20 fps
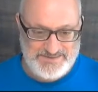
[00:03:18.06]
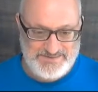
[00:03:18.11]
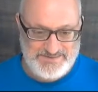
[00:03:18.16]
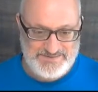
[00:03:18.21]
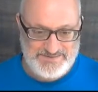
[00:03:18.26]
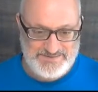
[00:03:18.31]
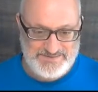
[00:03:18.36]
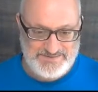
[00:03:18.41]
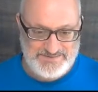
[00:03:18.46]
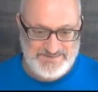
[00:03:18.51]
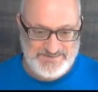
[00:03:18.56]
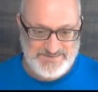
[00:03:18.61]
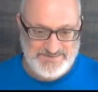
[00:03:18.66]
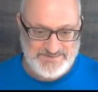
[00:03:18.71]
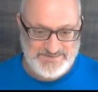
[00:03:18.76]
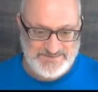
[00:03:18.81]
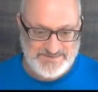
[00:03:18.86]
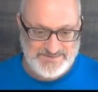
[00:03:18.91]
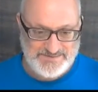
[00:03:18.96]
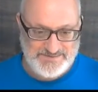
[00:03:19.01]

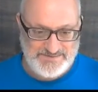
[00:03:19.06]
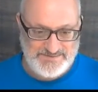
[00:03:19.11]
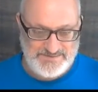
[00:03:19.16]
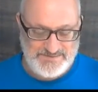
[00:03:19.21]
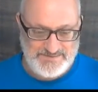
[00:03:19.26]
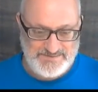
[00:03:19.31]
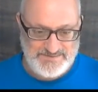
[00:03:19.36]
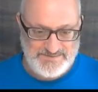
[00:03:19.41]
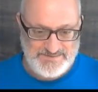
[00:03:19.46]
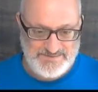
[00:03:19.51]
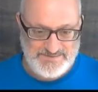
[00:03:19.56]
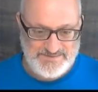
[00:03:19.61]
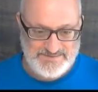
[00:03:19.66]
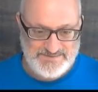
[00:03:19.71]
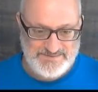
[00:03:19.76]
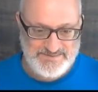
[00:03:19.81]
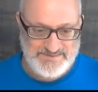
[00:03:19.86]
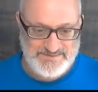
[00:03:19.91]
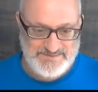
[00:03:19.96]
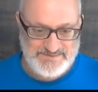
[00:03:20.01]

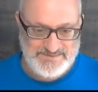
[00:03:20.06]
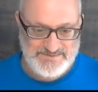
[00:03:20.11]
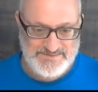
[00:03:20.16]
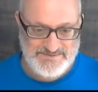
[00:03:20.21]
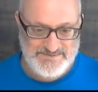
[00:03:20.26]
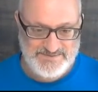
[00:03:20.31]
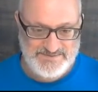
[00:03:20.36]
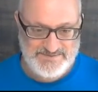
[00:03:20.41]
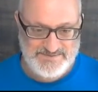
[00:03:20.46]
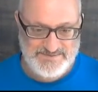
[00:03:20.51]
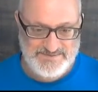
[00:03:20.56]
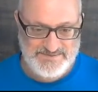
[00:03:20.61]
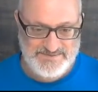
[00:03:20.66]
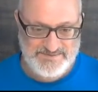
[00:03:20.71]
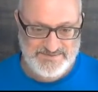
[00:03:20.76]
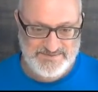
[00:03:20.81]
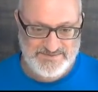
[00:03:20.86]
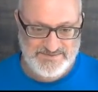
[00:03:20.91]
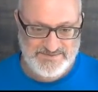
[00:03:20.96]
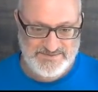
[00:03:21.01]

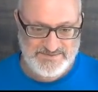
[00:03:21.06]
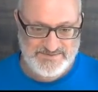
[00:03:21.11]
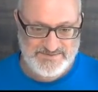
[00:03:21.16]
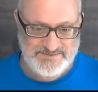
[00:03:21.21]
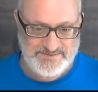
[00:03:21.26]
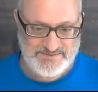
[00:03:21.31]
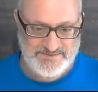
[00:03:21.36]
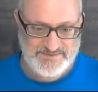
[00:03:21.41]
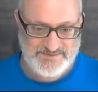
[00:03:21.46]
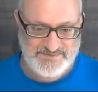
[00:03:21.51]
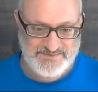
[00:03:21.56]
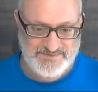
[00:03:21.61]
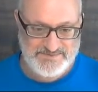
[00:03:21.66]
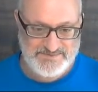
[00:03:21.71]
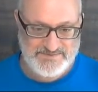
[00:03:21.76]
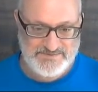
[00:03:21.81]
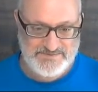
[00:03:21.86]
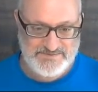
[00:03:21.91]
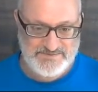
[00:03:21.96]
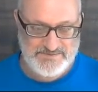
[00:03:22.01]

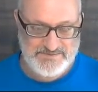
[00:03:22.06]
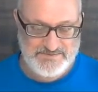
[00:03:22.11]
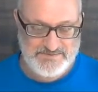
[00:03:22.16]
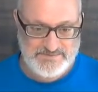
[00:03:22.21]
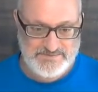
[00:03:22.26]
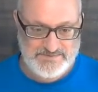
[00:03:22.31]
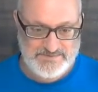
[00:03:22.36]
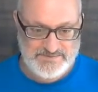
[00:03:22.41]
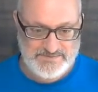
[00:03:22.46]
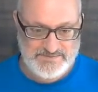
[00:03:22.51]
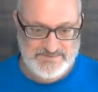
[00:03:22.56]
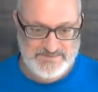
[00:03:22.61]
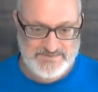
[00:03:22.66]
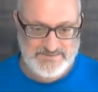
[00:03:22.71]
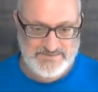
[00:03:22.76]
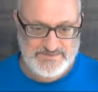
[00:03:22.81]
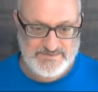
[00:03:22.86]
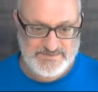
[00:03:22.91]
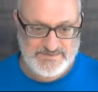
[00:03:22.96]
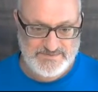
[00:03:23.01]

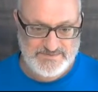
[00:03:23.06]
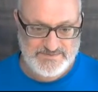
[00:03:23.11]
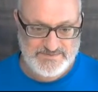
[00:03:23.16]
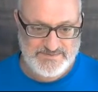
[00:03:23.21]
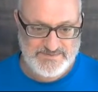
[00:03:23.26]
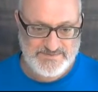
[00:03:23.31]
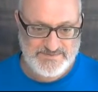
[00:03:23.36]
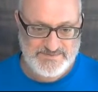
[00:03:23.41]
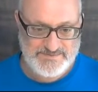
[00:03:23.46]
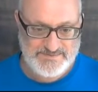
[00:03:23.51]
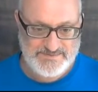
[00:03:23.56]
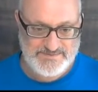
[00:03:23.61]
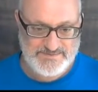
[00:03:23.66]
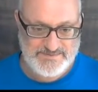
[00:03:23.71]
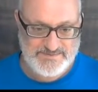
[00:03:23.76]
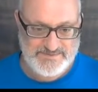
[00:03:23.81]
No words are spoken by the person on screen.